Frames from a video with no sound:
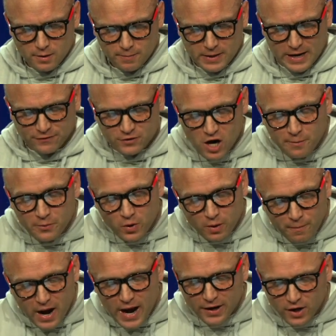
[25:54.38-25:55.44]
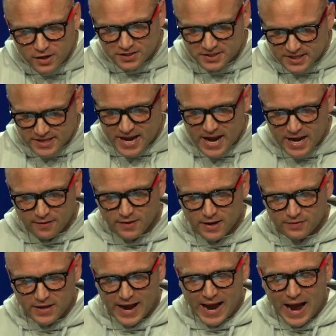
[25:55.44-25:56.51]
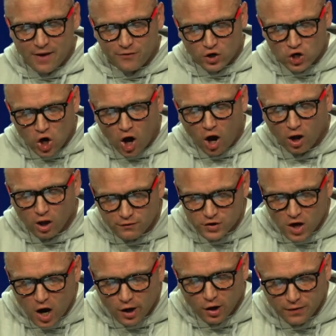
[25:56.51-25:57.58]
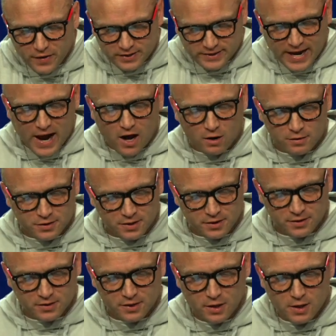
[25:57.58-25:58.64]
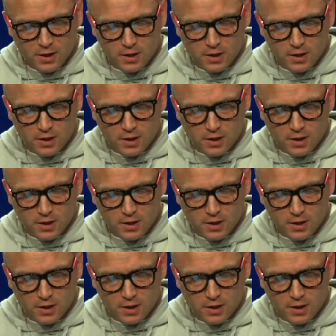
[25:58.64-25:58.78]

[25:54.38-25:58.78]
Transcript: But I've come to remind us today that the, the call of God on this house is